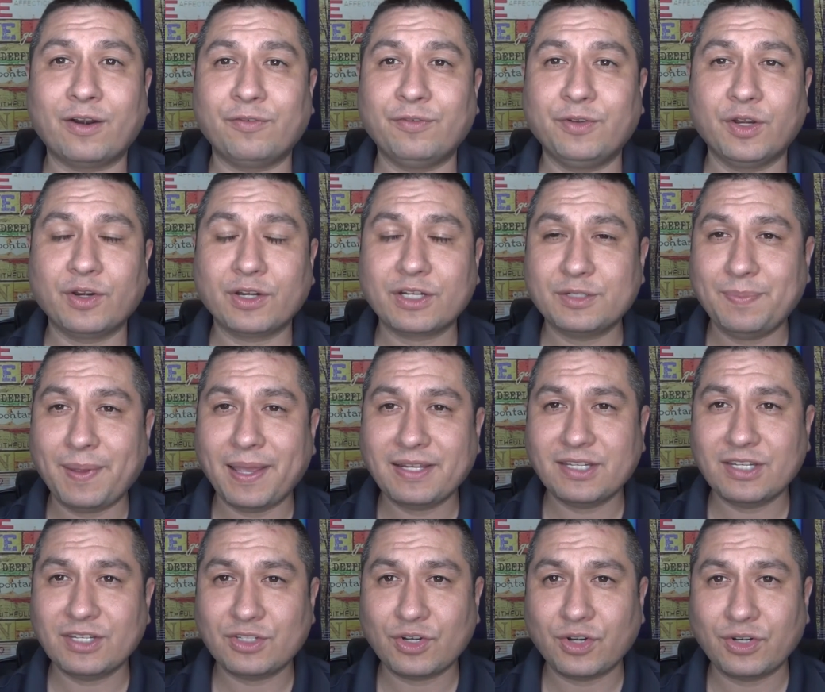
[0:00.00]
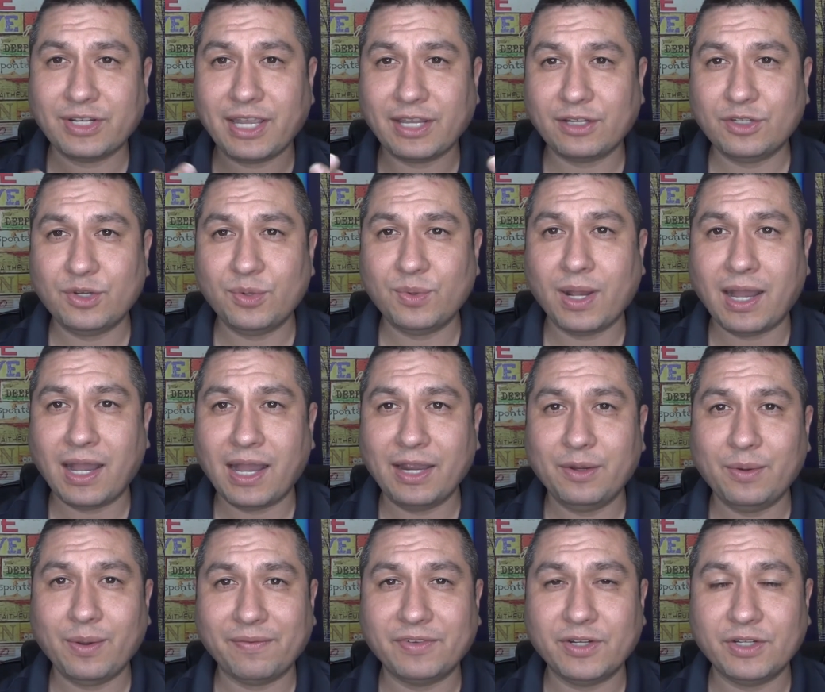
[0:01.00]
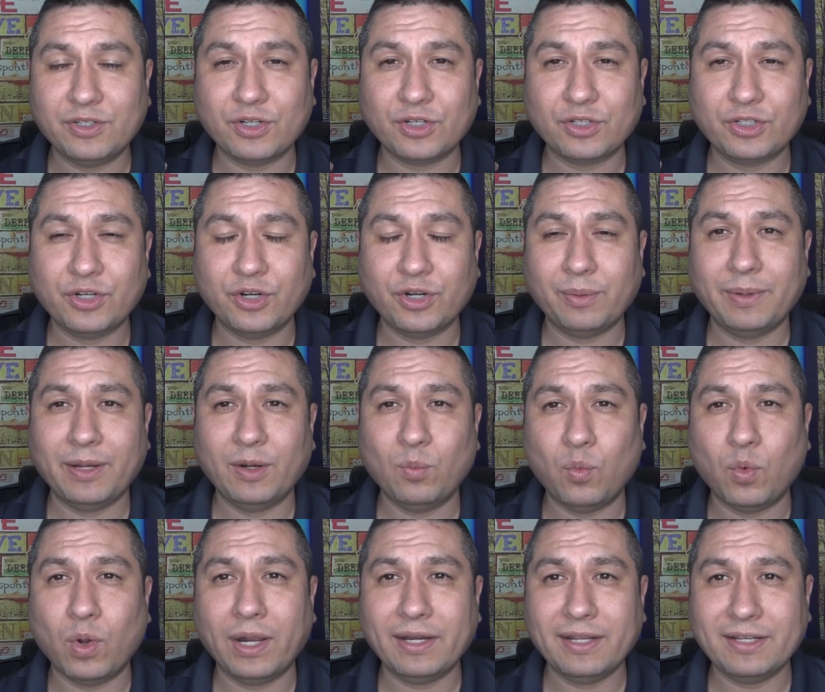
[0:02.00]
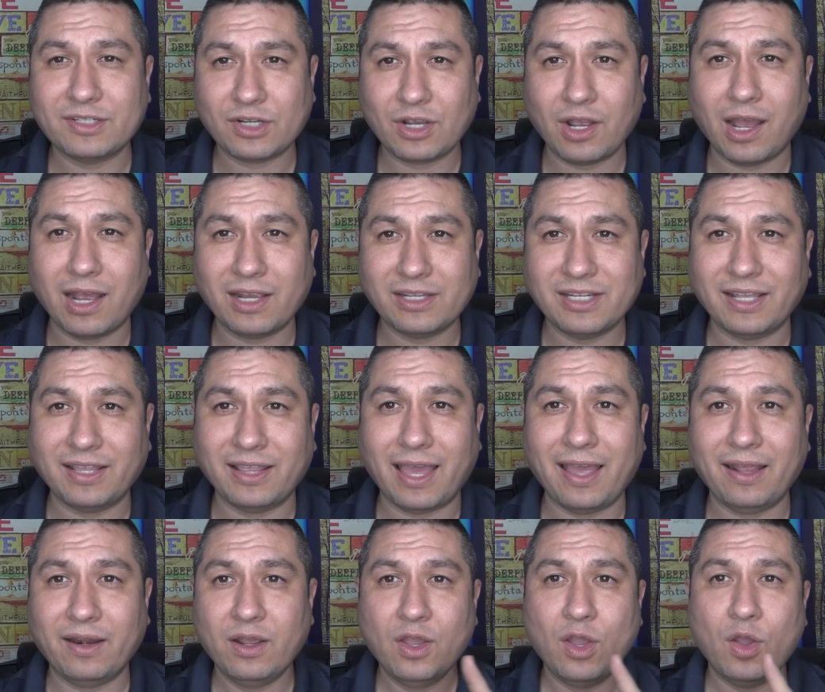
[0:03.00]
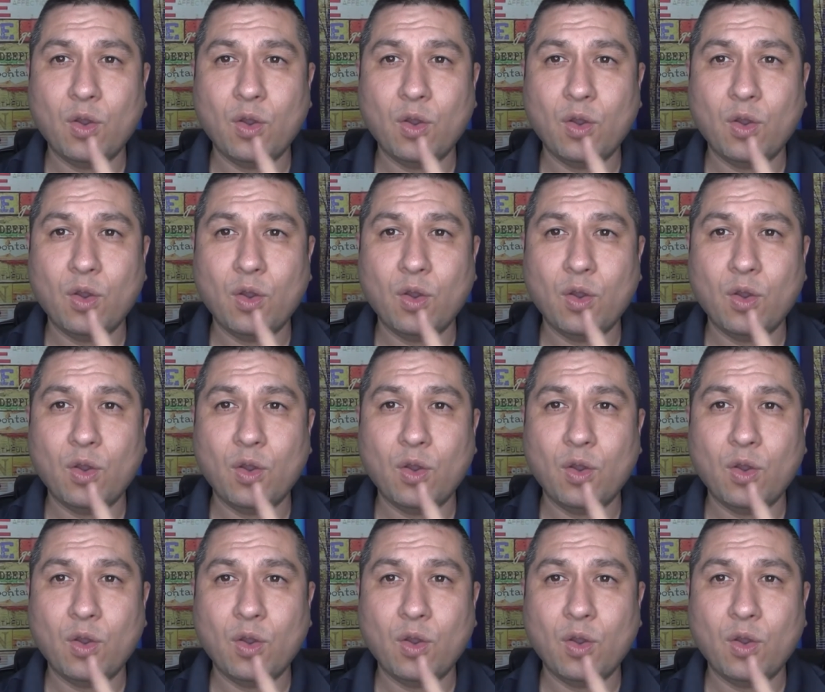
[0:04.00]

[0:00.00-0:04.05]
If your expenses start to get too high, you have to determine what is causing that.